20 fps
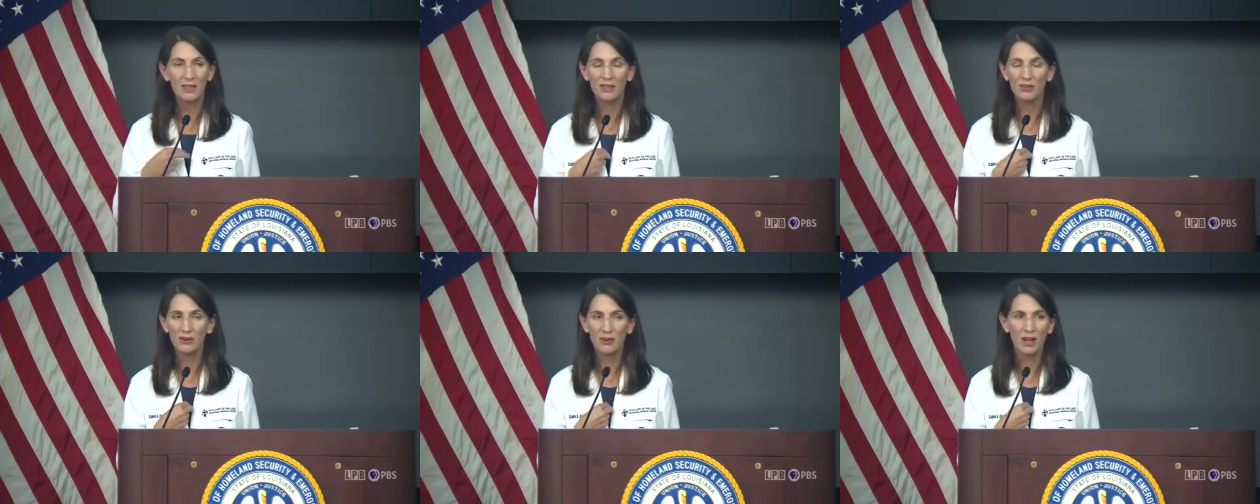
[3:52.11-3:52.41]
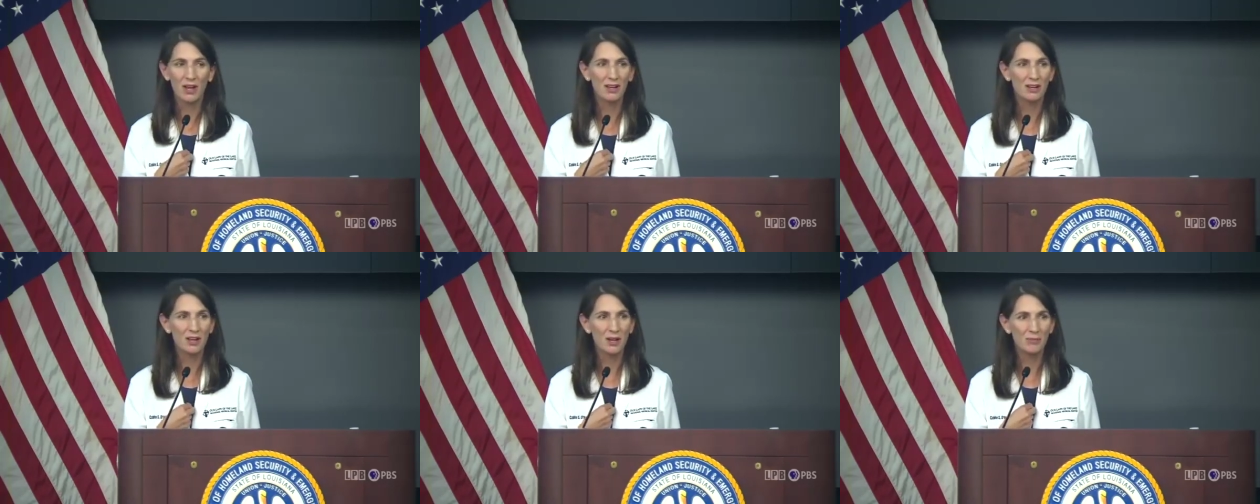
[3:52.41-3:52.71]
they're
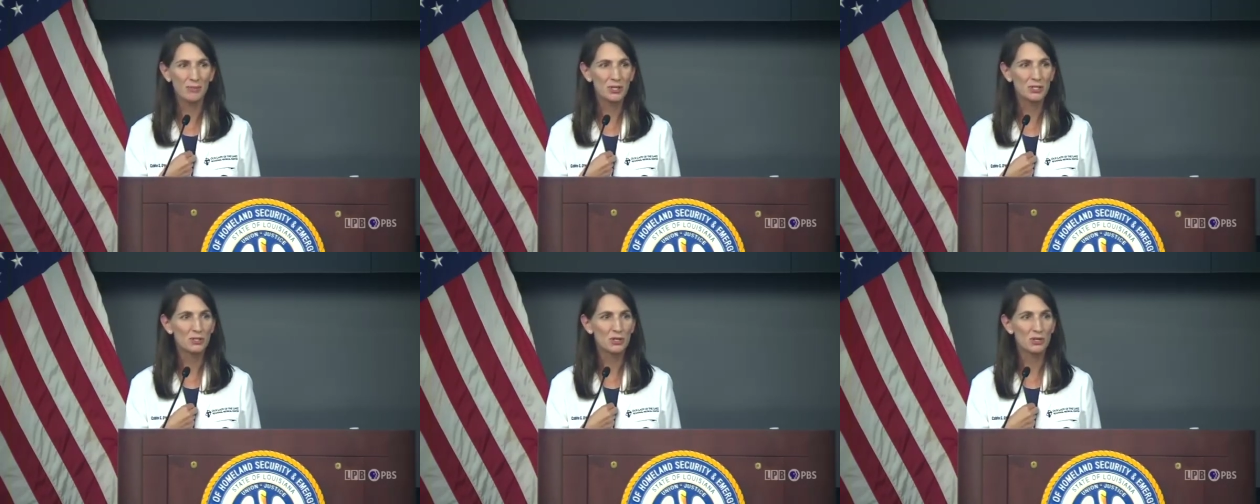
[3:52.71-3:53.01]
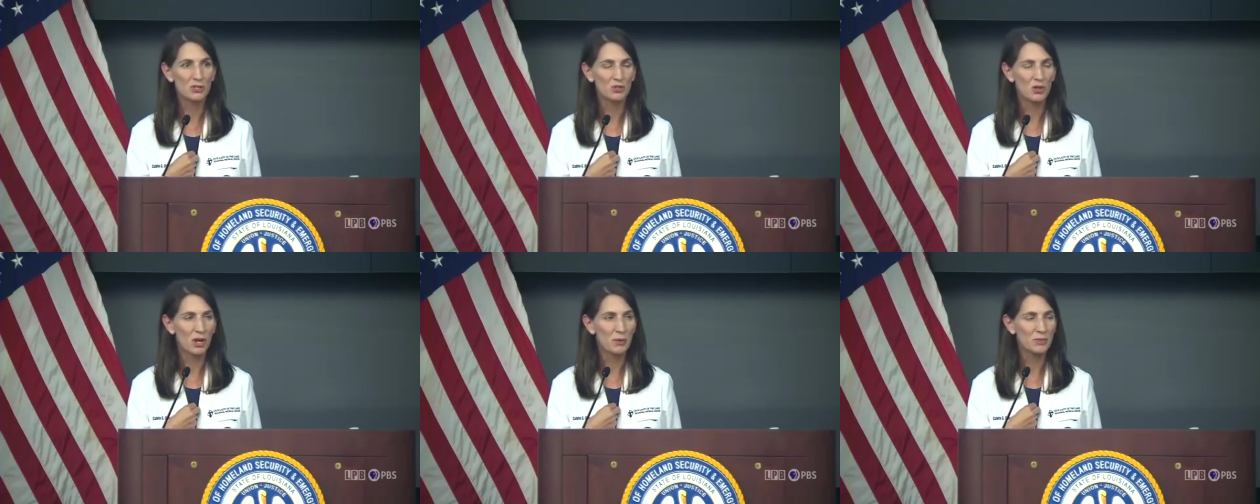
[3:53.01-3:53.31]
not coming to
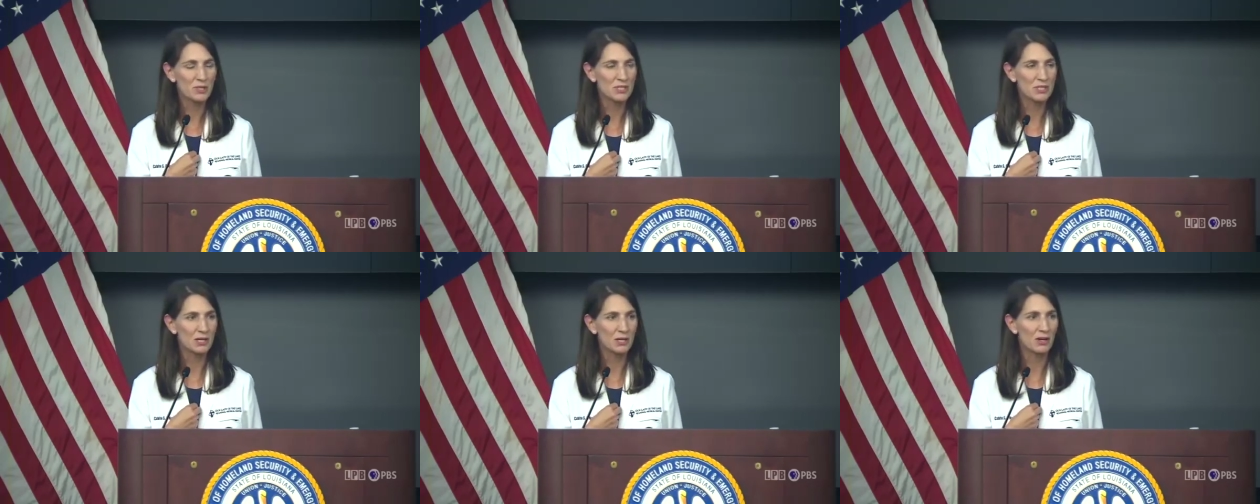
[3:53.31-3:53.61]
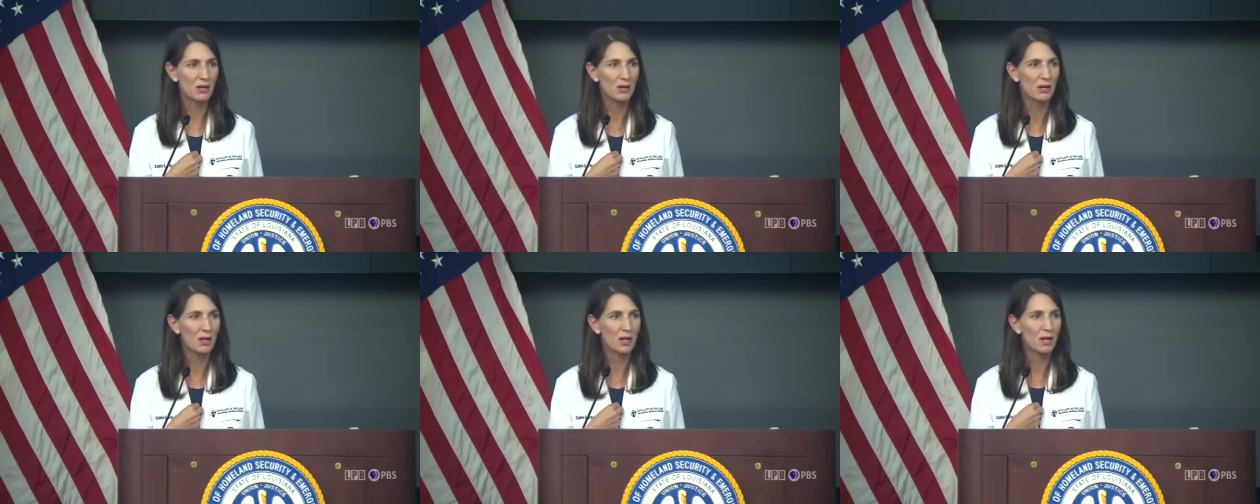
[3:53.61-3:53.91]
a trauma
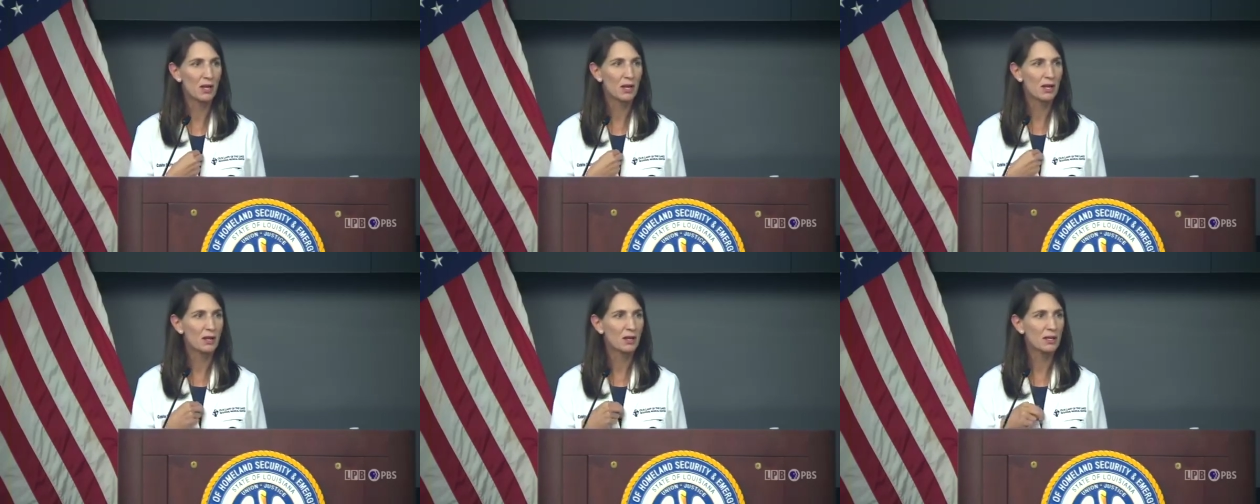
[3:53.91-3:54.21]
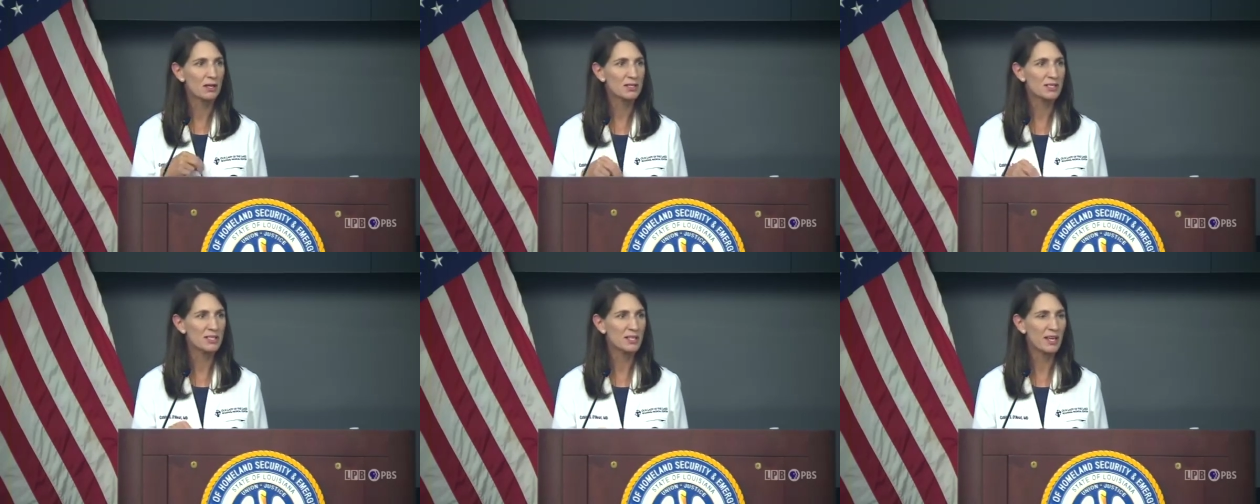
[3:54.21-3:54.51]
center
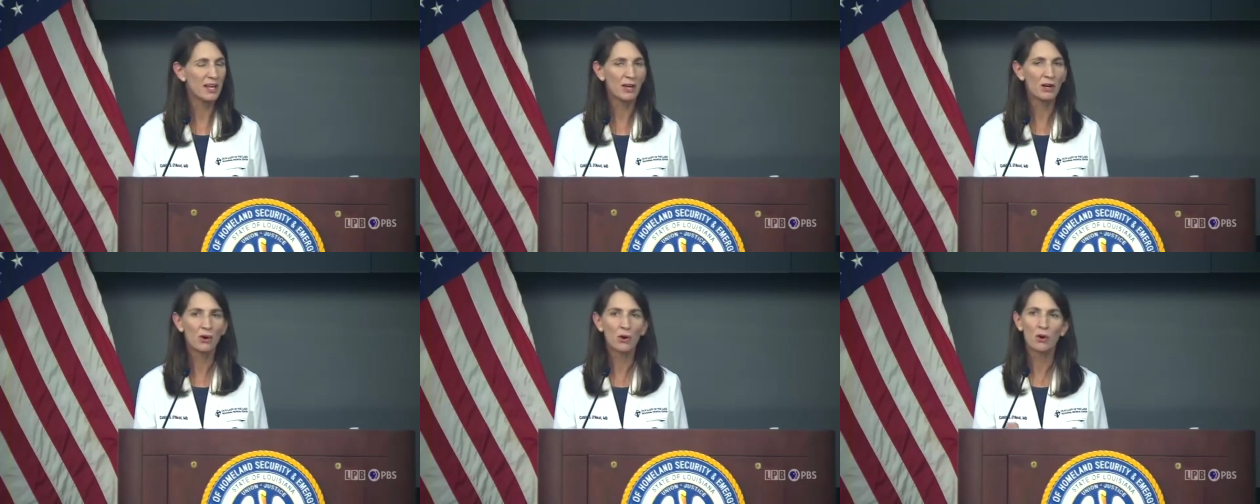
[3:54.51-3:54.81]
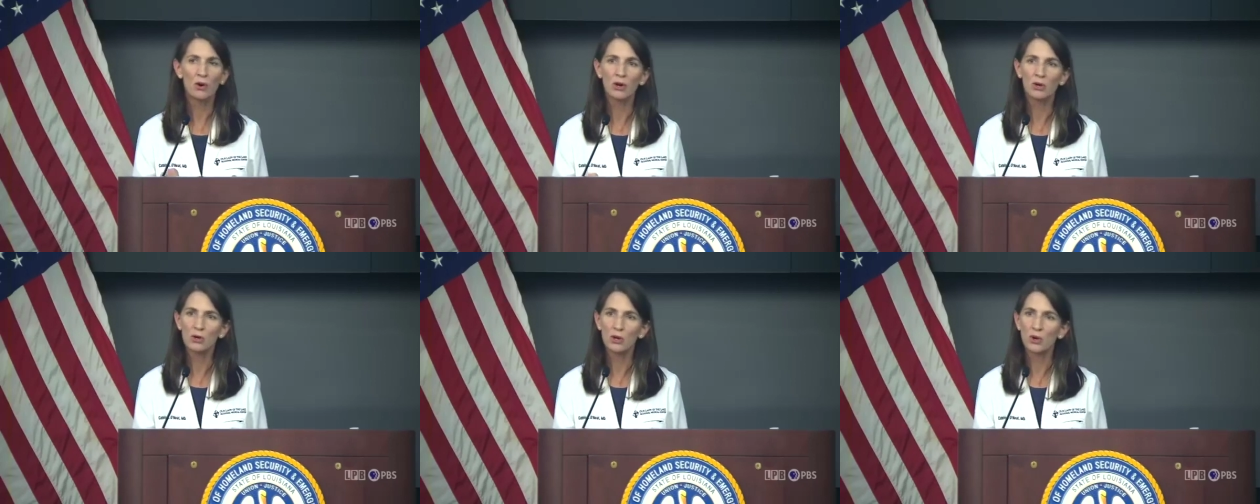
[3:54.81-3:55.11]
because there
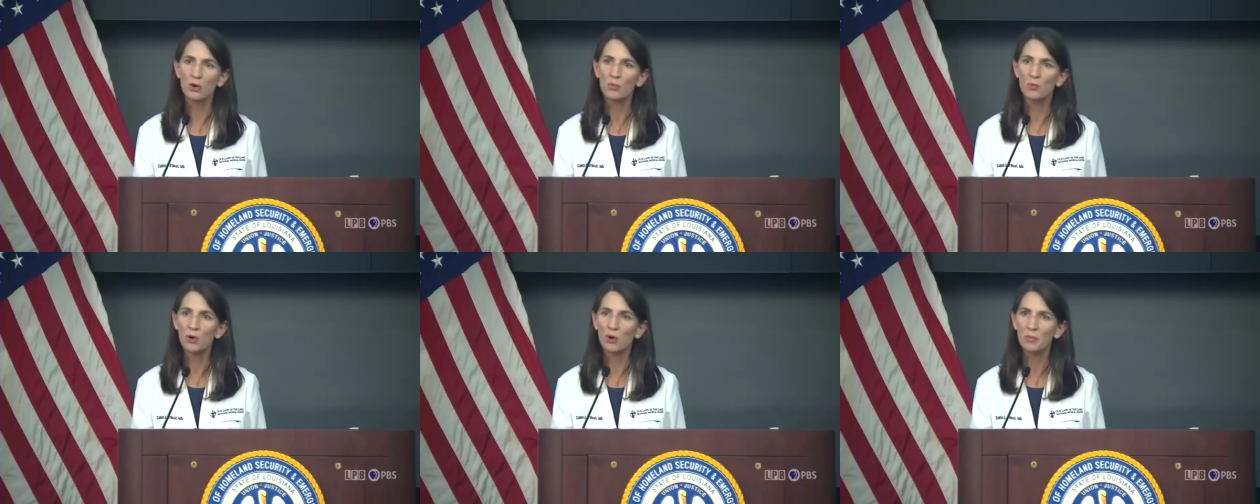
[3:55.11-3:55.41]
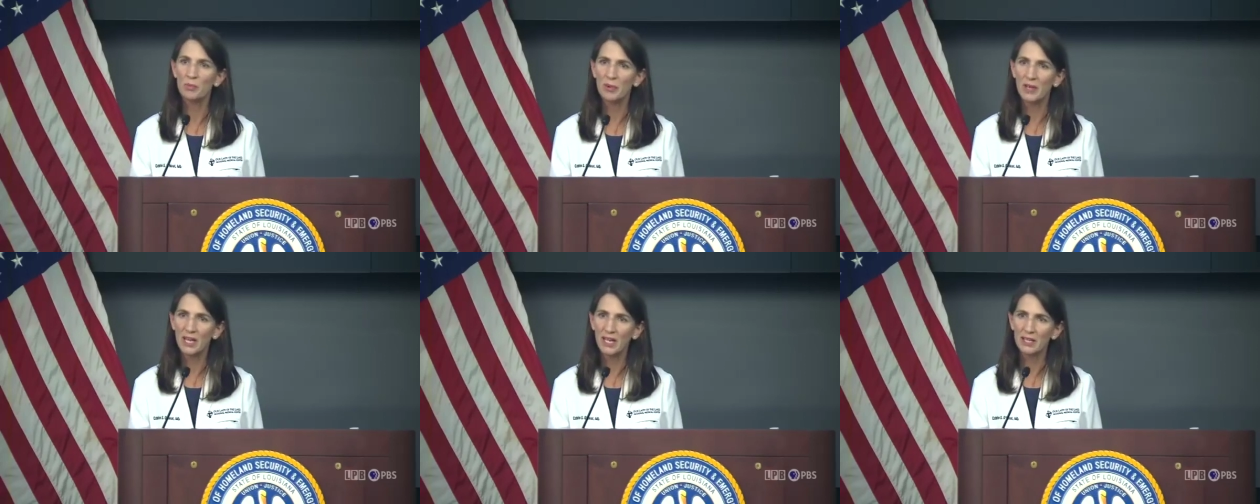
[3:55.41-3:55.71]
are no
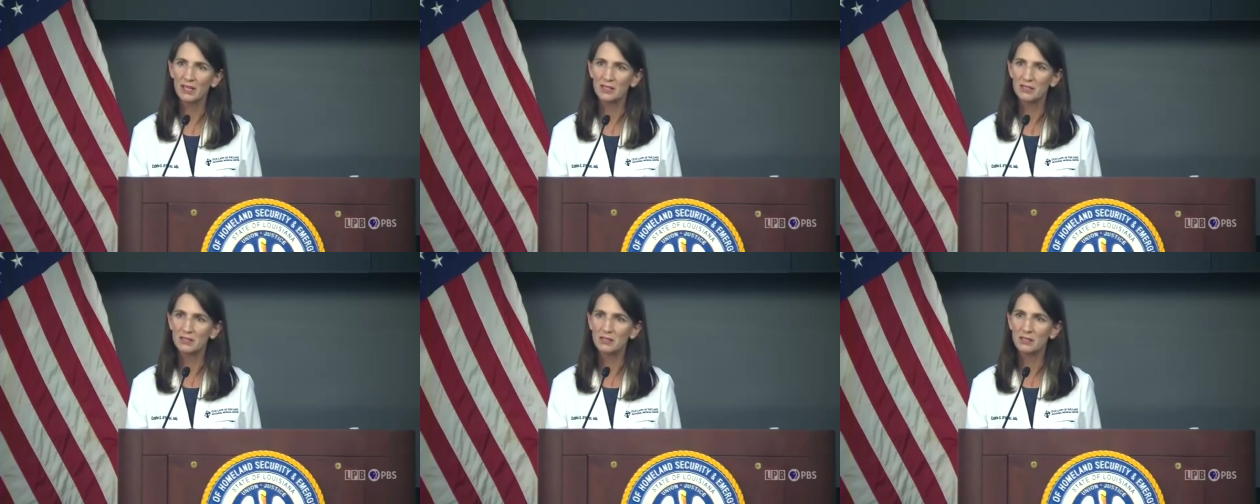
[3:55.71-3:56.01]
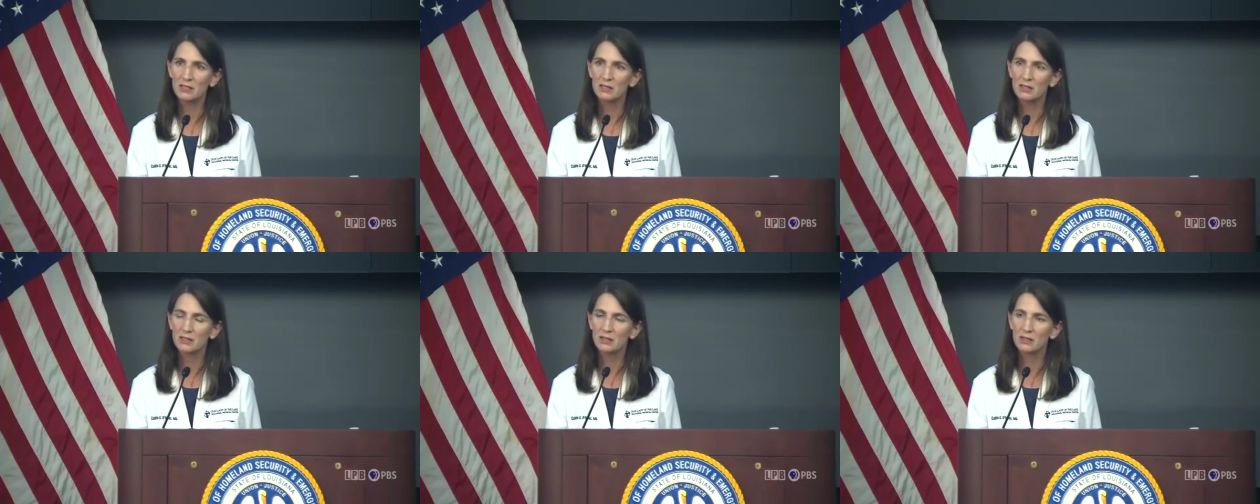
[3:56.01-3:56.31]
more beds.